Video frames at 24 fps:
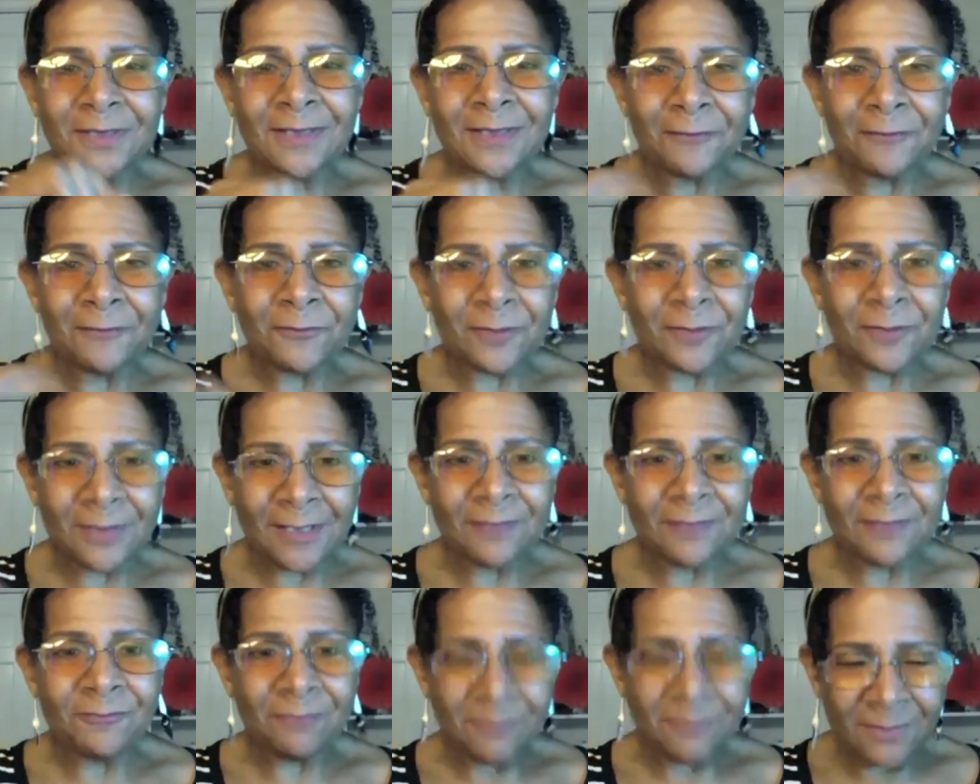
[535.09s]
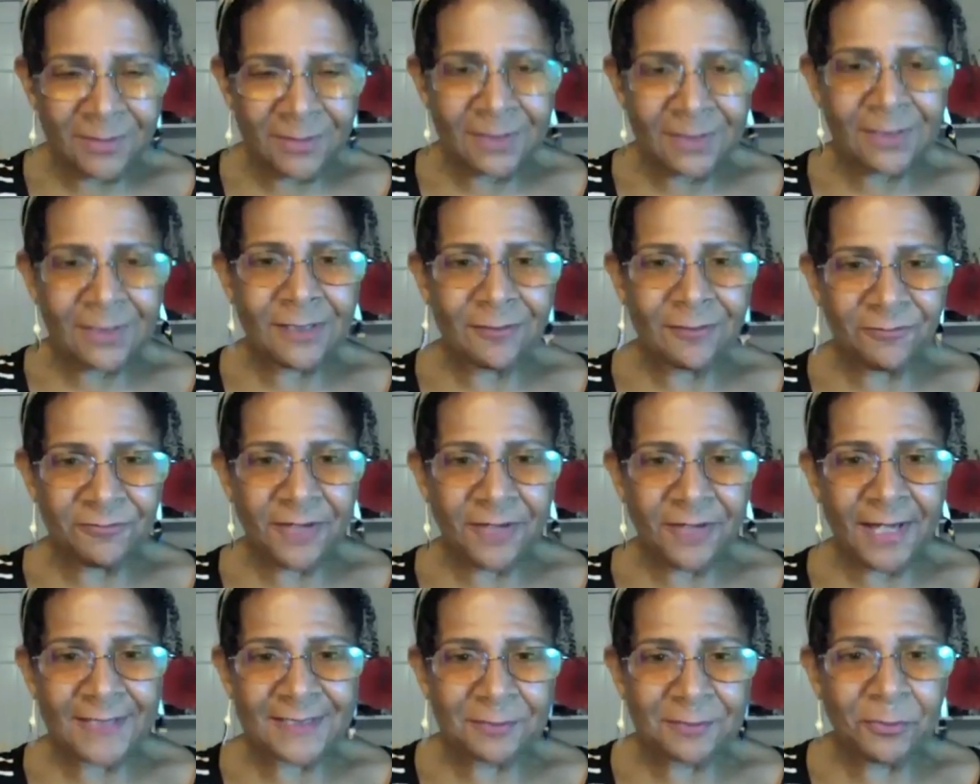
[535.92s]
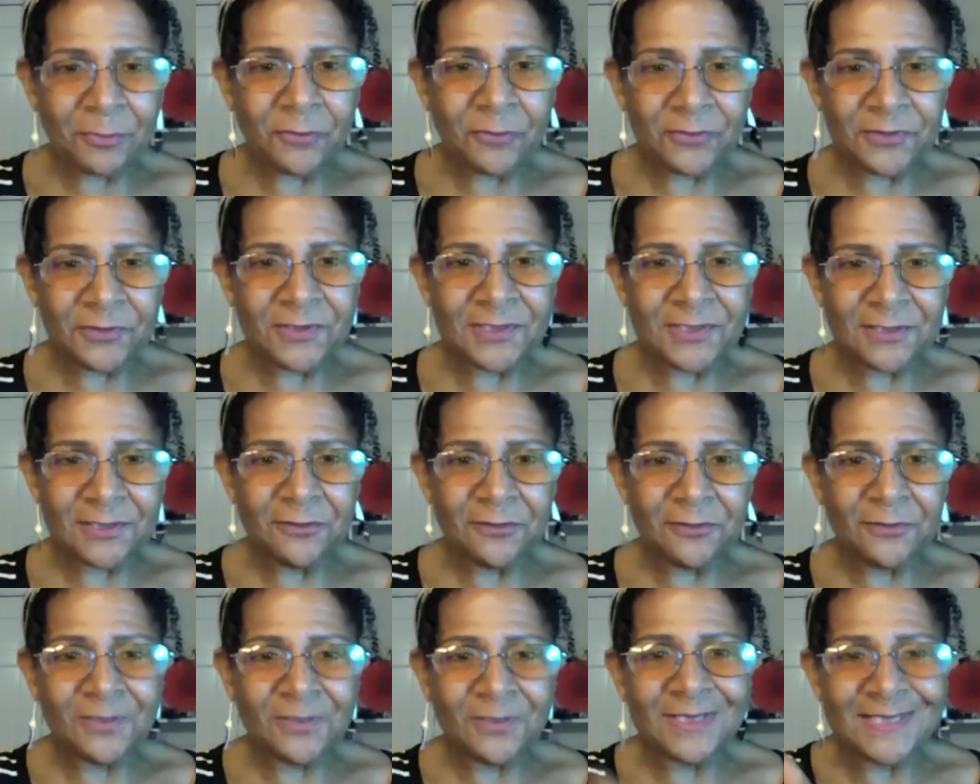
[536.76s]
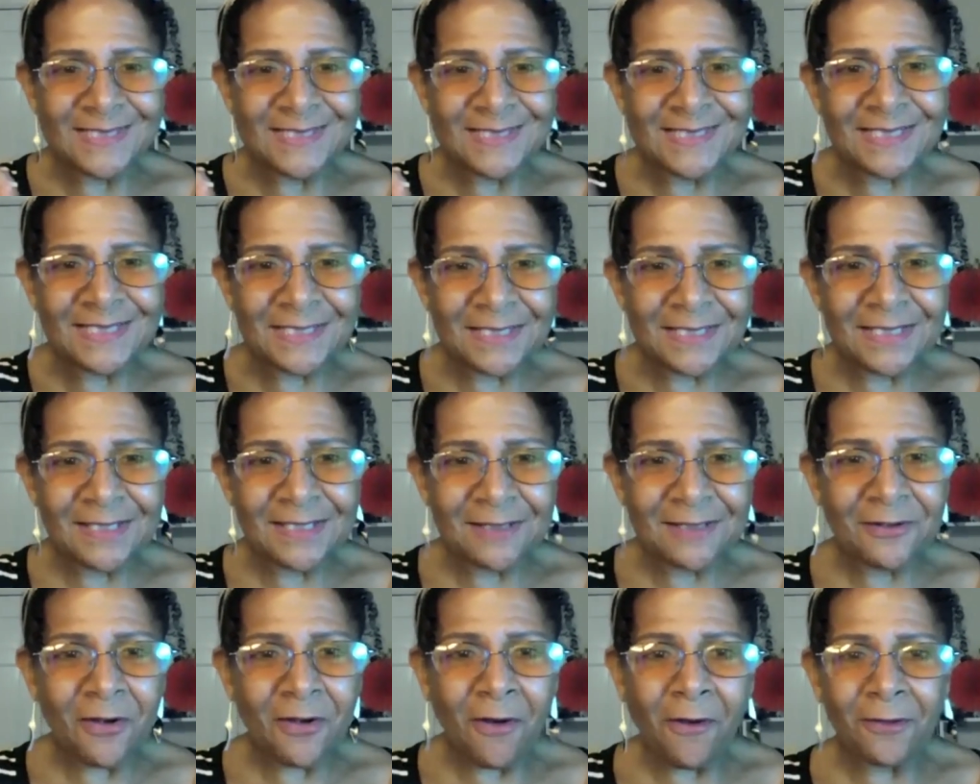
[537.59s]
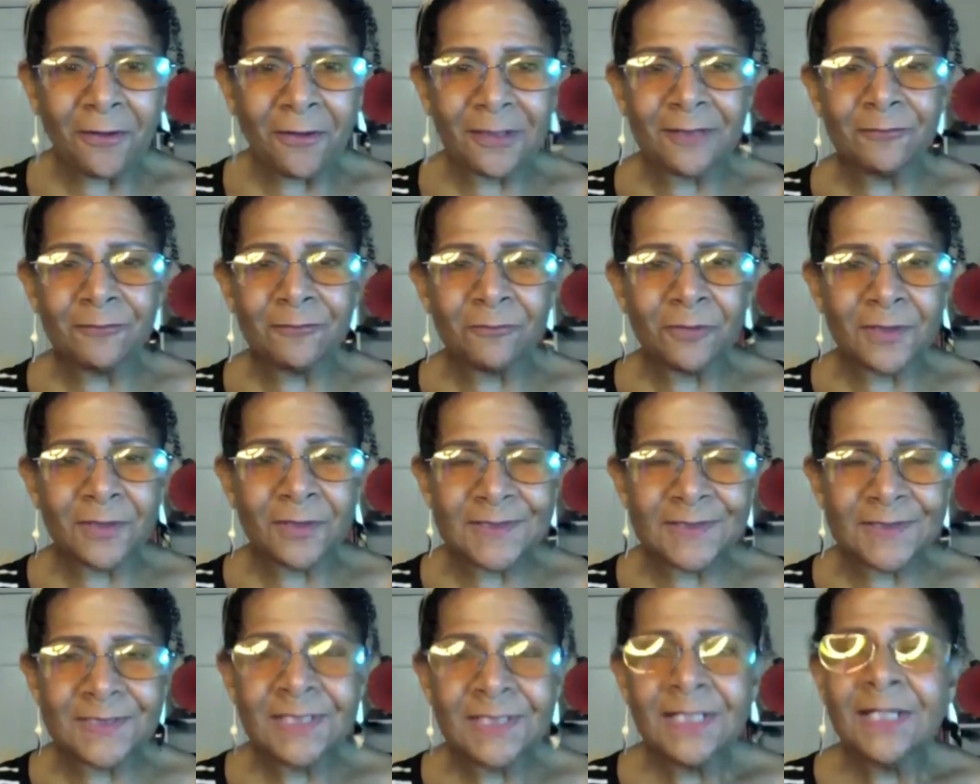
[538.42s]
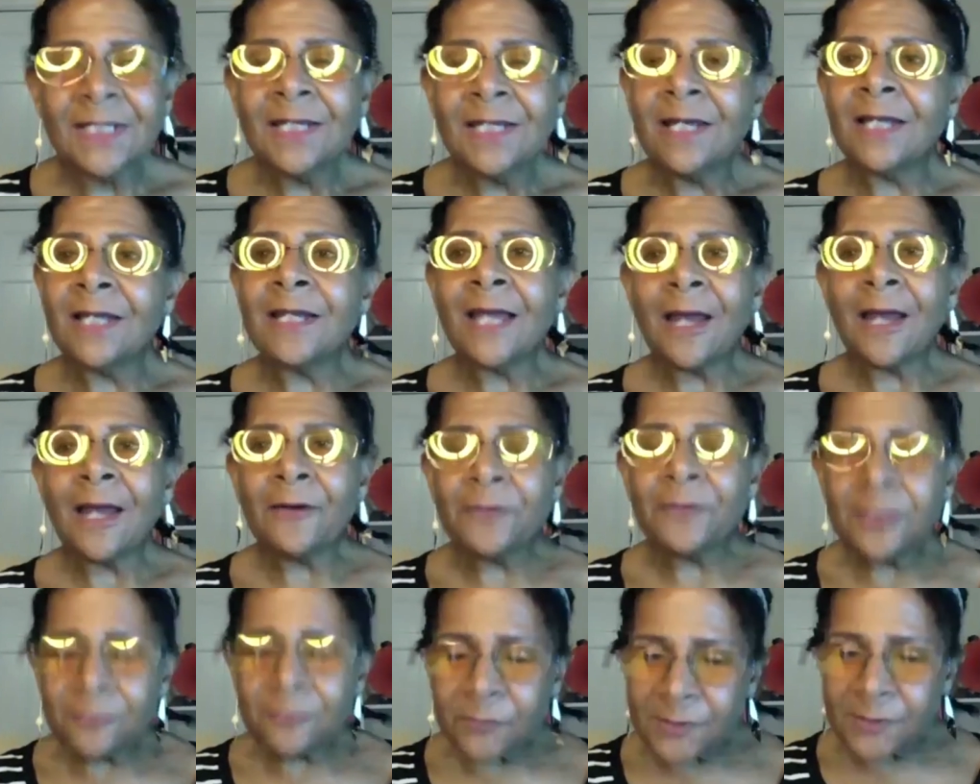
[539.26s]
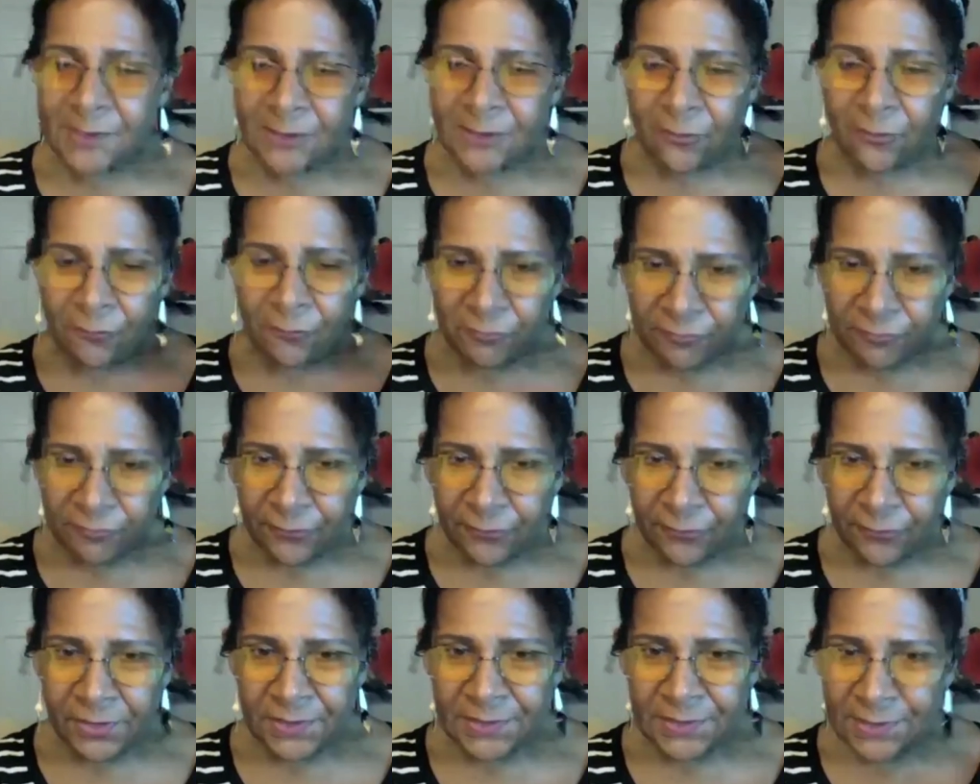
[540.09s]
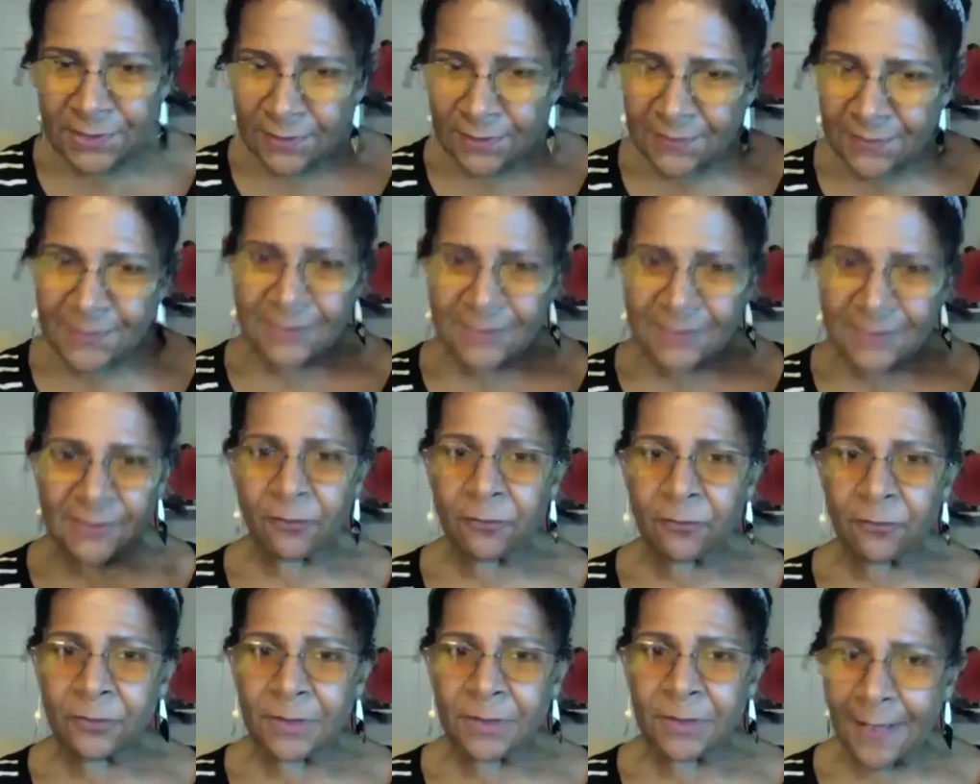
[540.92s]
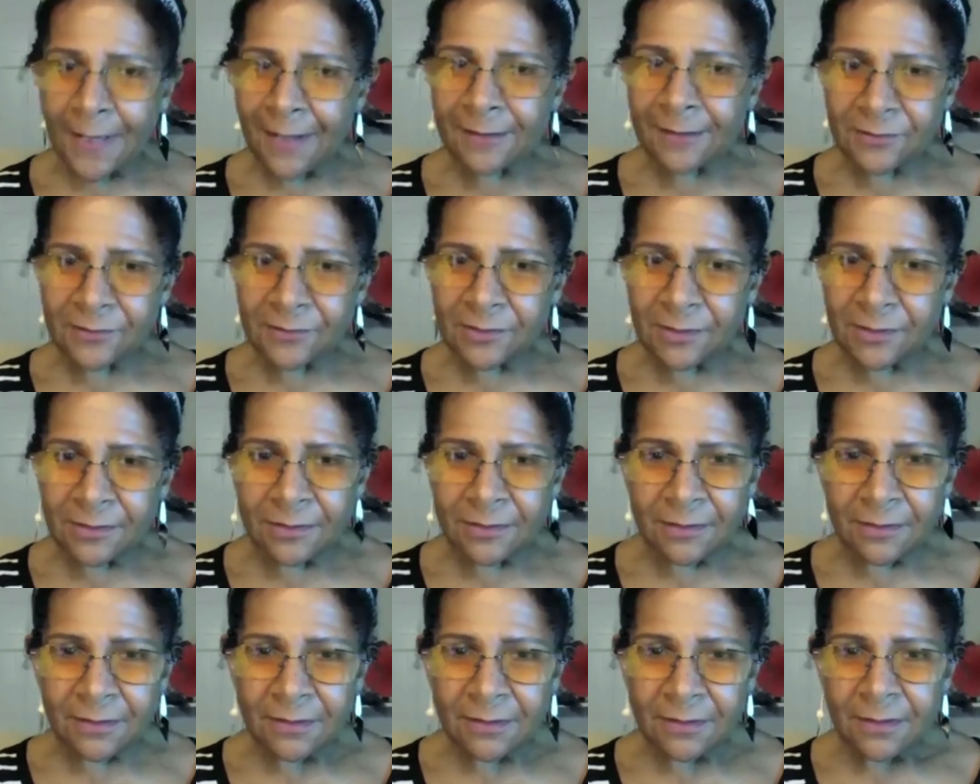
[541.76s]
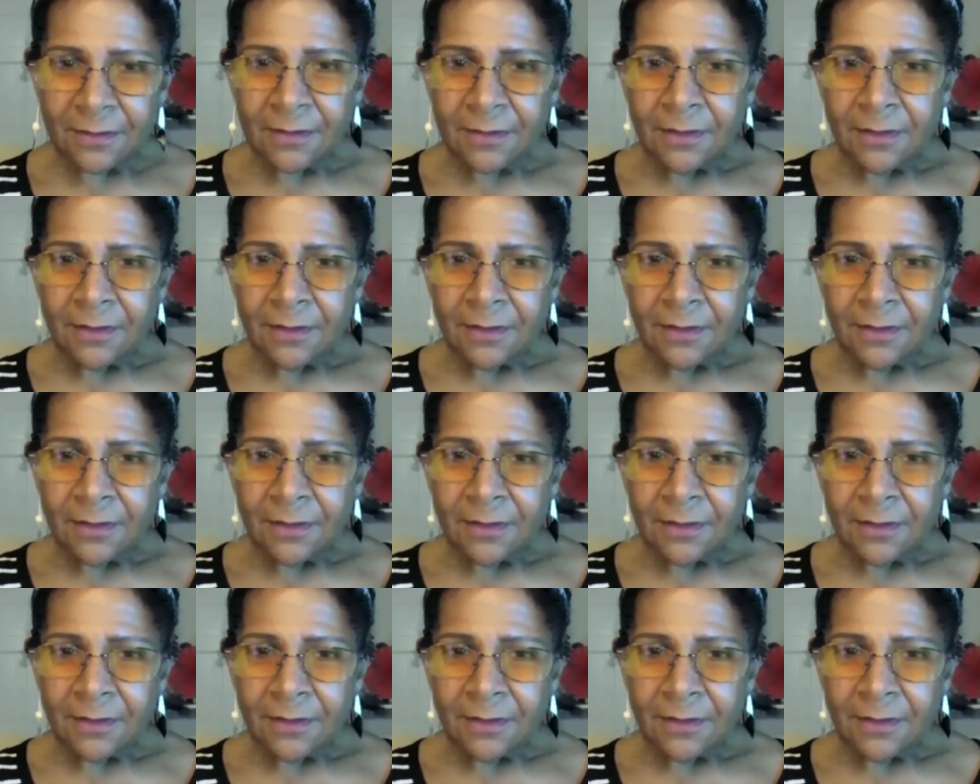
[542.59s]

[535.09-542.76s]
They did it in fast motion so you could see it all at once, and how he was so focused and so locked in.